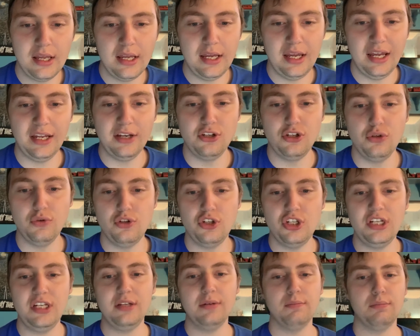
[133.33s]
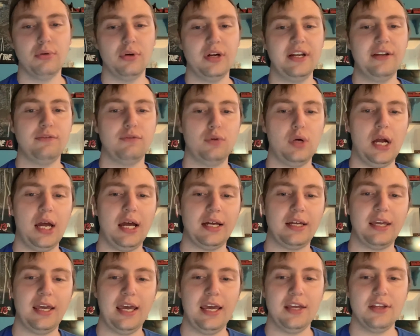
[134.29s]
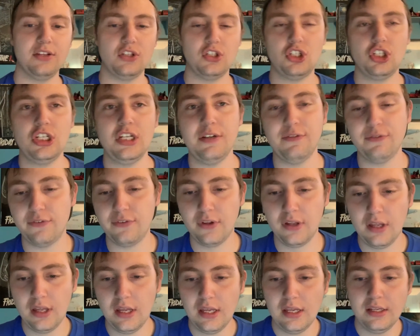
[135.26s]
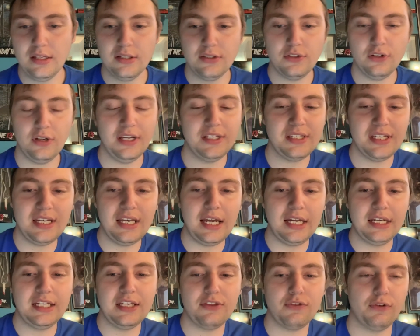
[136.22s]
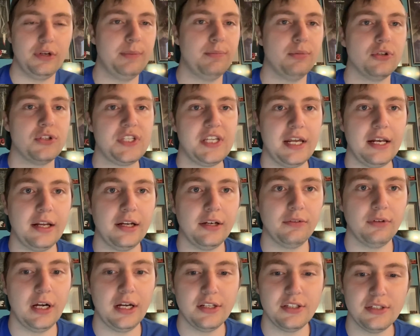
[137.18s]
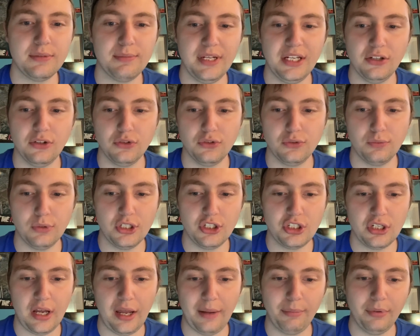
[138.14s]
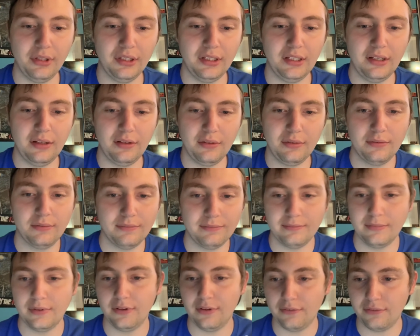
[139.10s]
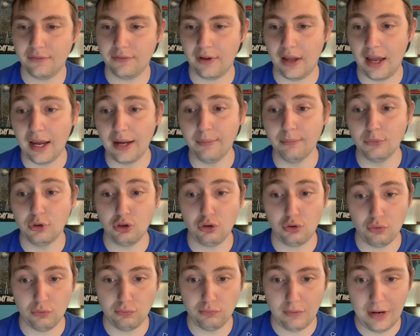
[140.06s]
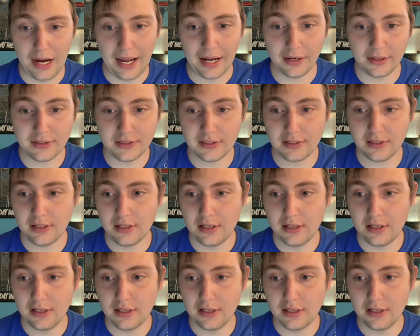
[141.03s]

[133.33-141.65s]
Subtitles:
and Eugene Brave Rock as Chief. So it has a 93% on Rotten Tomatoes, which I believe, if I'm correct,